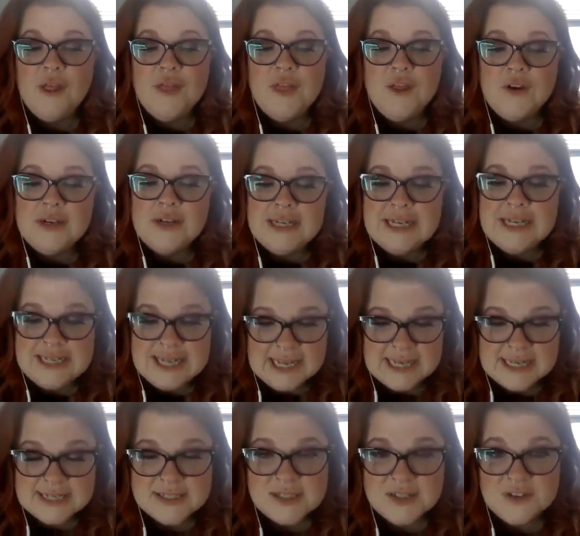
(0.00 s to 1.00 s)
30
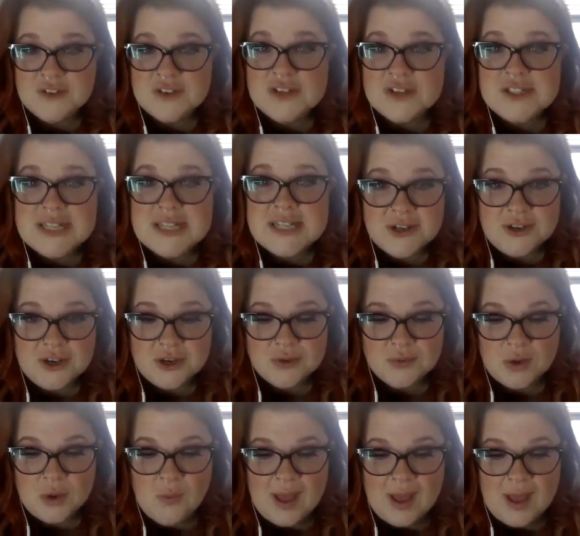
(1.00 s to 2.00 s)
days for standard
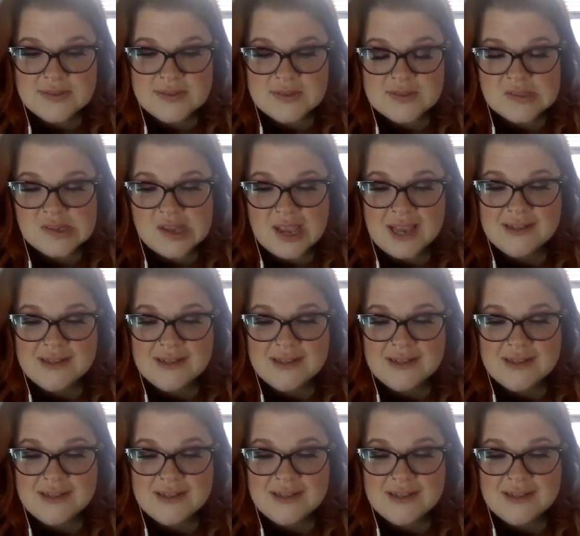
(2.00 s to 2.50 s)
requests,